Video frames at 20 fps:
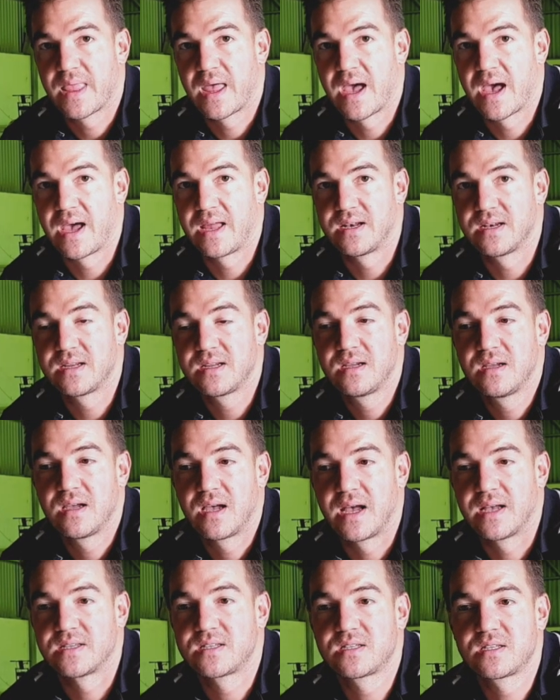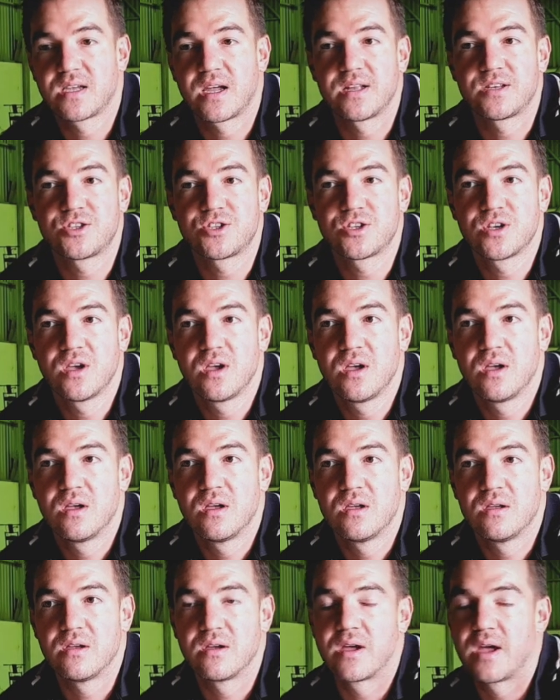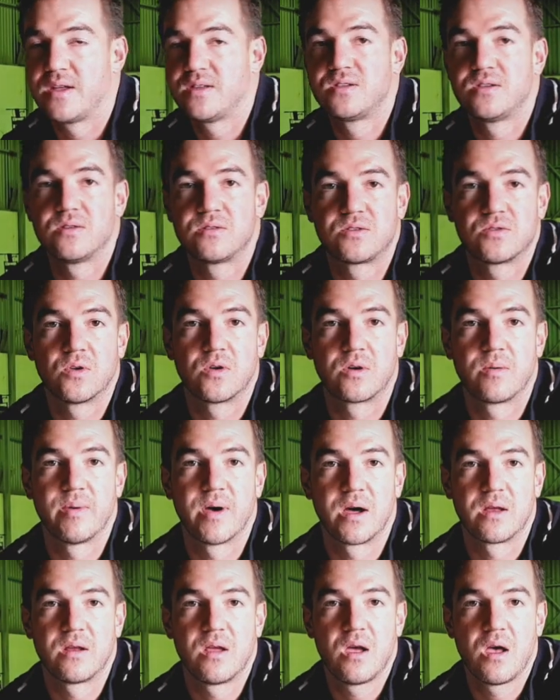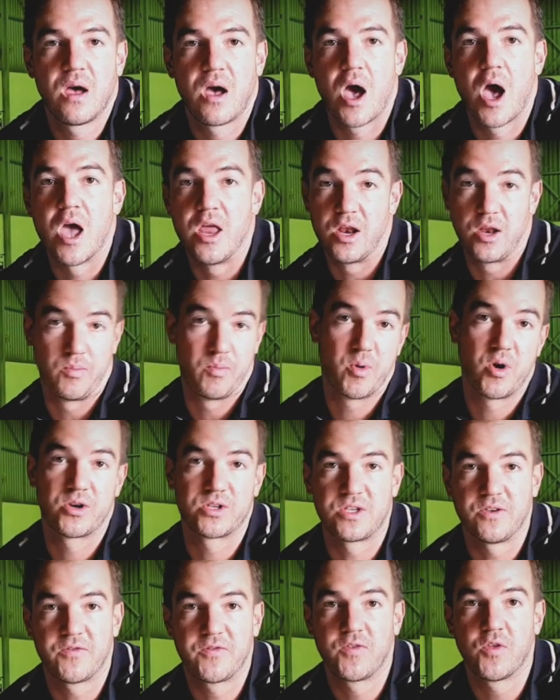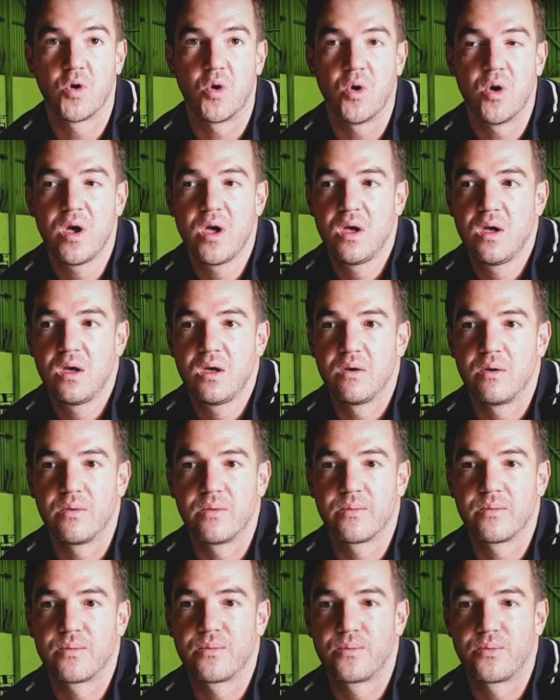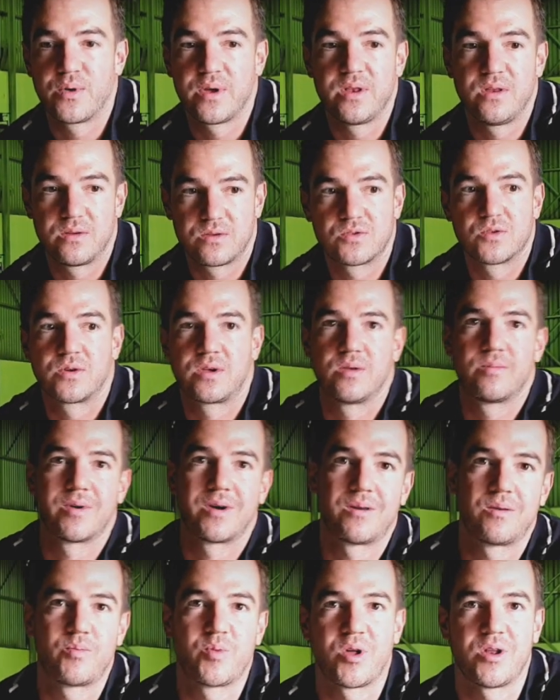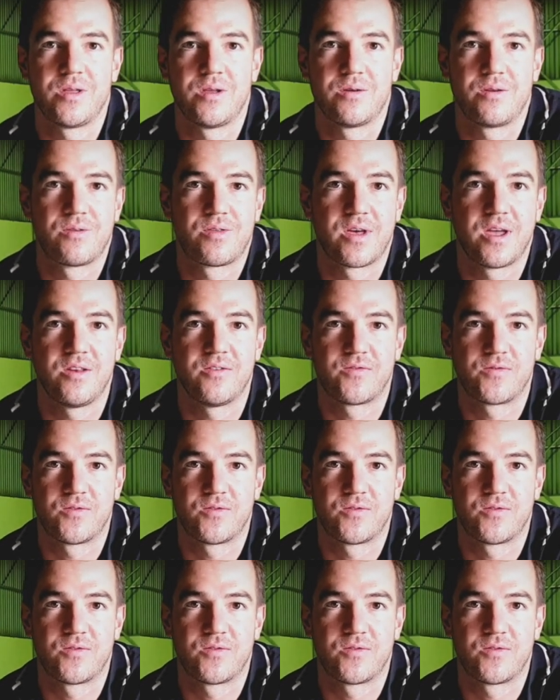and as such you're going to talk about an epoxy floor when you're talking about a polyurethane